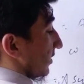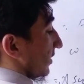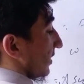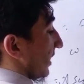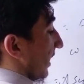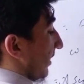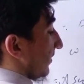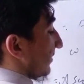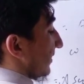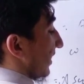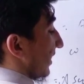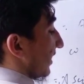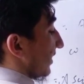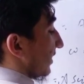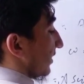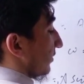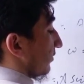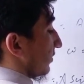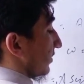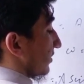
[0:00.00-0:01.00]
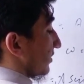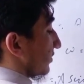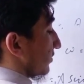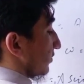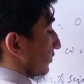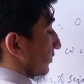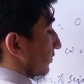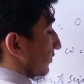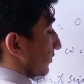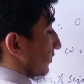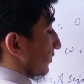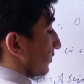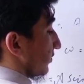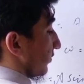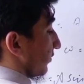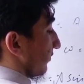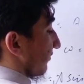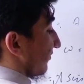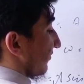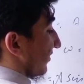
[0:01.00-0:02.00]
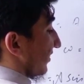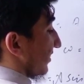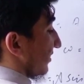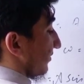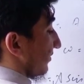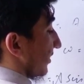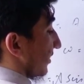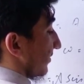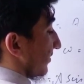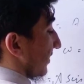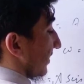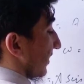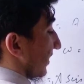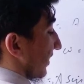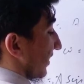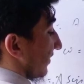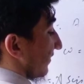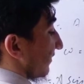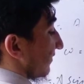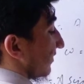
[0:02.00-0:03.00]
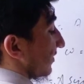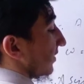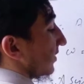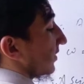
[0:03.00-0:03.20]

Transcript: Lambda equals to v divided by f.